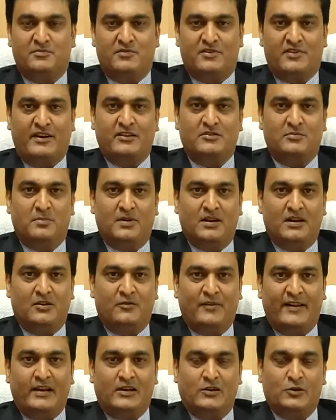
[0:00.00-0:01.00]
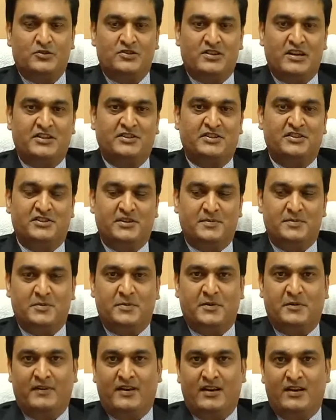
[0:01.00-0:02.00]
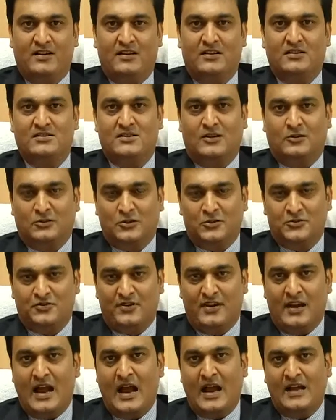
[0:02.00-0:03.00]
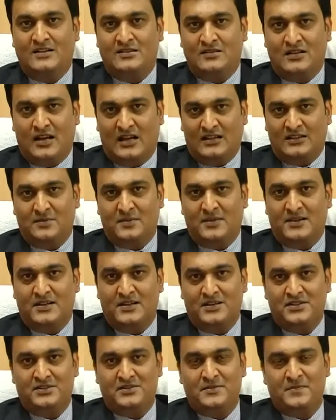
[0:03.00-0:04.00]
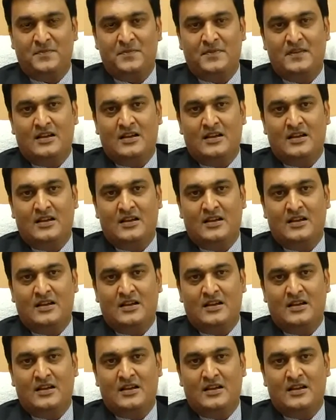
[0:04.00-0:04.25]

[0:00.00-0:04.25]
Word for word: try to build very close relationships between South Australia and Andhra Pradesh